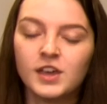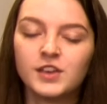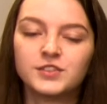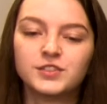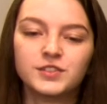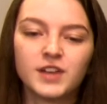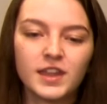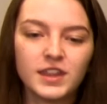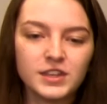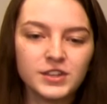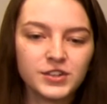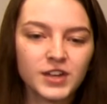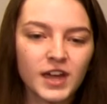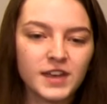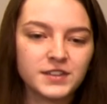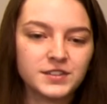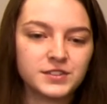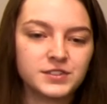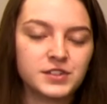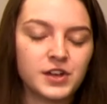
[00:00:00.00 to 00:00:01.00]
So now that you
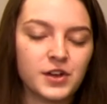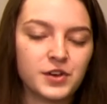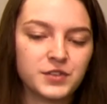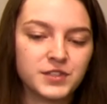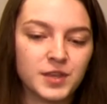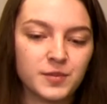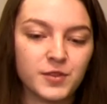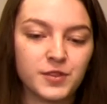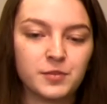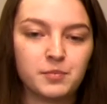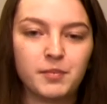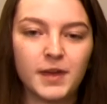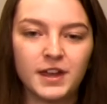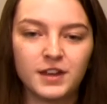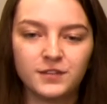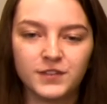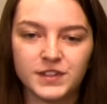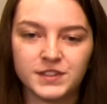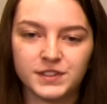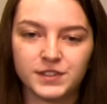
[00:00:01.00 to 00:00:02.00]
guys know some of the
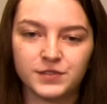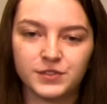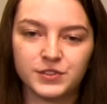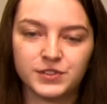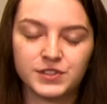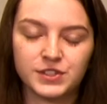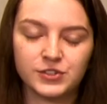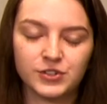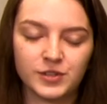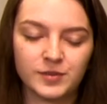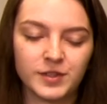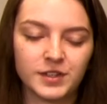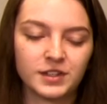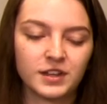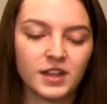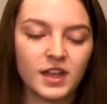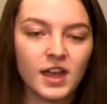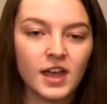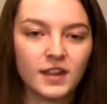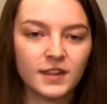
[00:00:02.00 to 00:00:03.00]
benefits of lucid
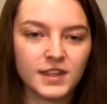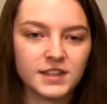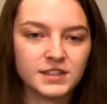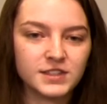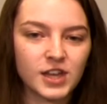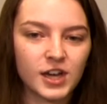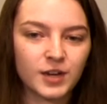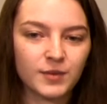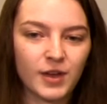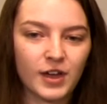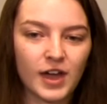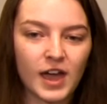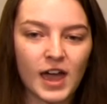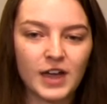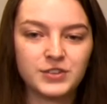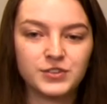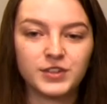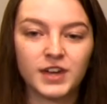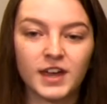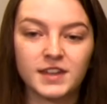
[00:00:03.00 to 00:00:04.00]
dreaming, let's talk about
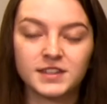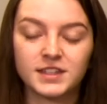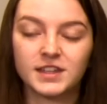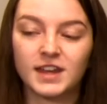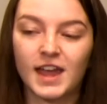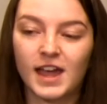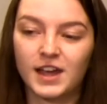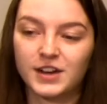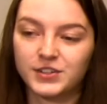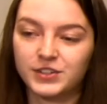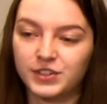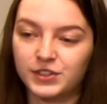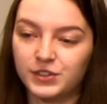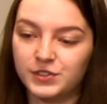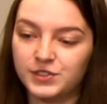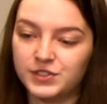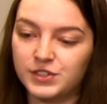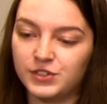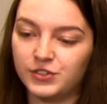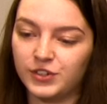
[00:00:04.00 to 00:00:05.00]
how you guys can actually
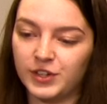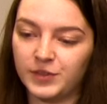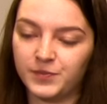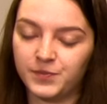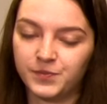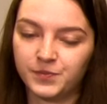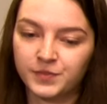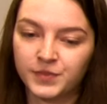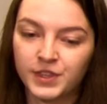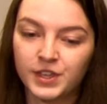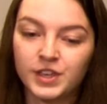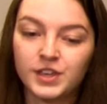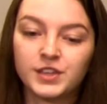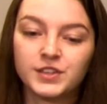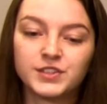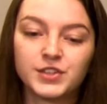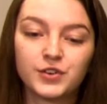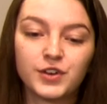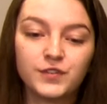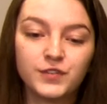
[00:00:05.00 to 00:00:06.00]
lucid dream.
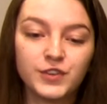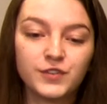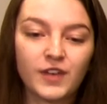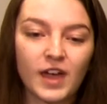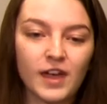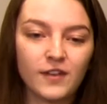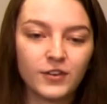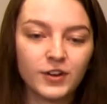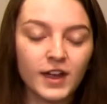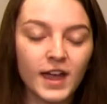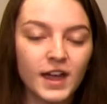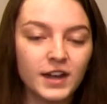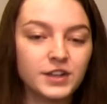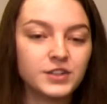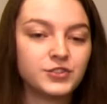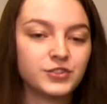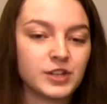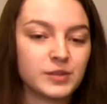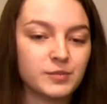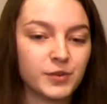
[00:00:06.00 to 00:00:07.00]
So if you've ever had
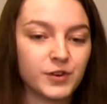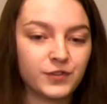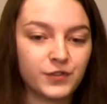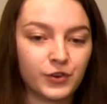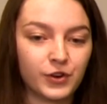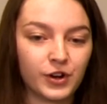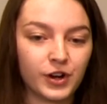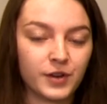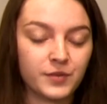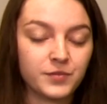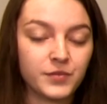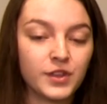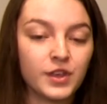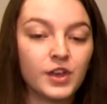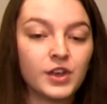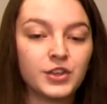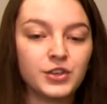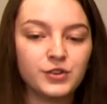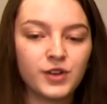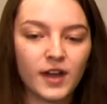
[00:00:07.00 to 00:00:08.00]
a dream before,
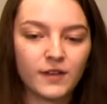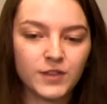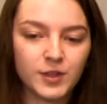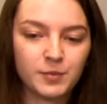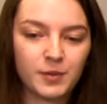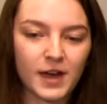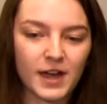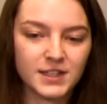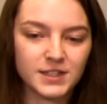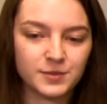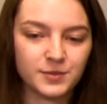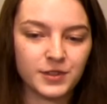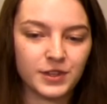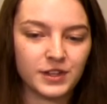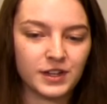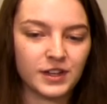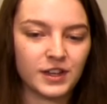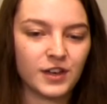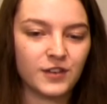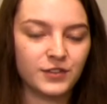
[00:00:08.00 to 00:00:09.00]
you have the
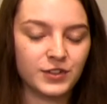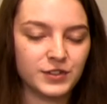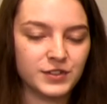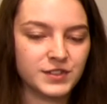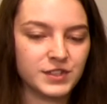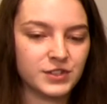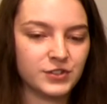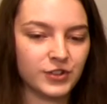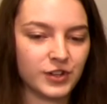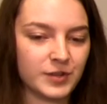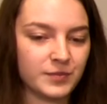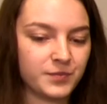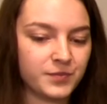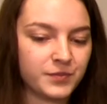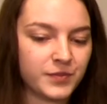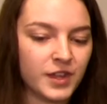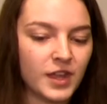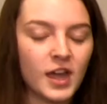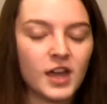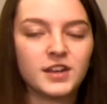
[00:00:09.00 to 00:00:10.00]
possibility of lucid dream.
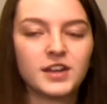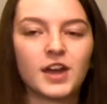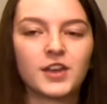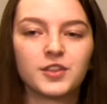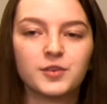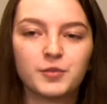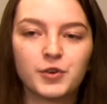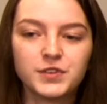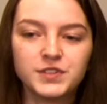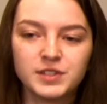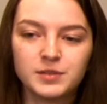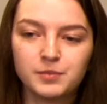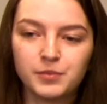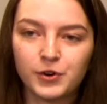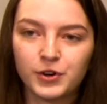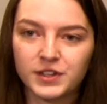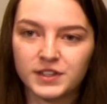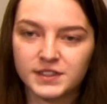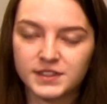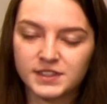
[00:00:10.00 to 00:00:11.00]
Now the most
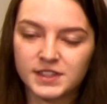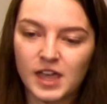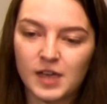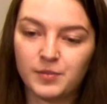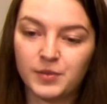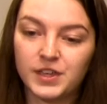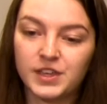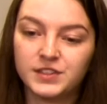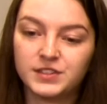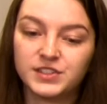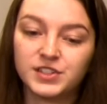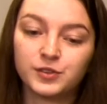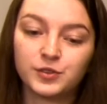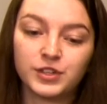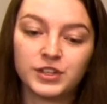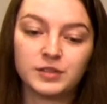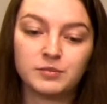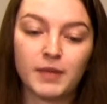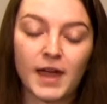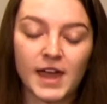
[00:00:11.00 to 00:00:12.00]
important step is to
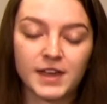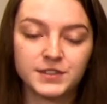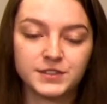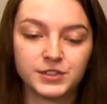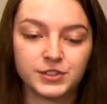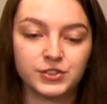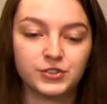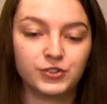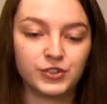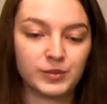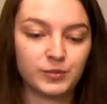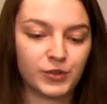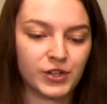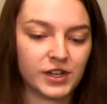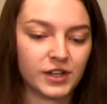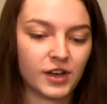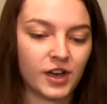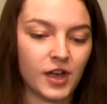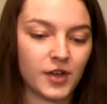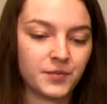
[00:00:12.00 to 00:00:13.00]
really master dream
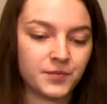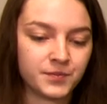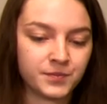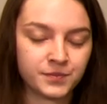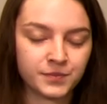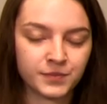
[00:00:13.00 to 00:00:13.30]
recall.